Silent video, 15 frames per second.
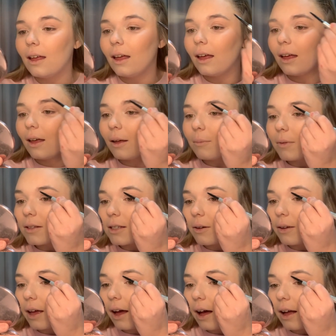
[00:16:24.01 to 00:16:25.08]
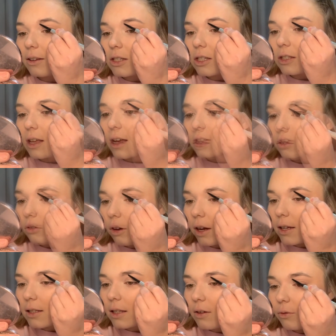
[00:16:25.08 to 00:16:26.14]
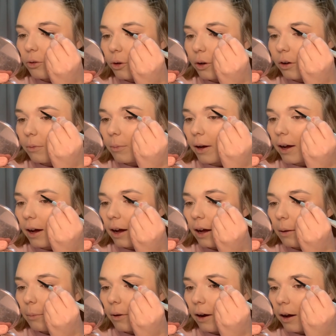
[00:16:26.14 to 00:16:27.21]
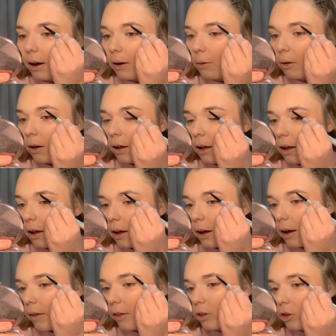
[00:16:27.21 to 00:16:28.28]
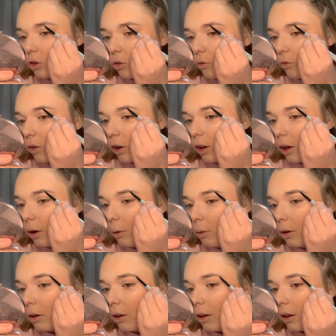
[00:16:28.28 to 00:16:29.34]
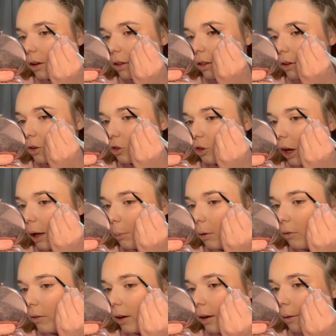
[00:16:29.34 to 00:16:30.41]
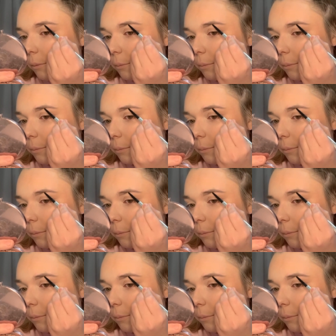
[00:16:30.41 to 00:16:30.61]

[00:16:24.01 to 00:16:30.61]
So yeah, I just like to trace the front of my eyebrow and then just follow the shape of it.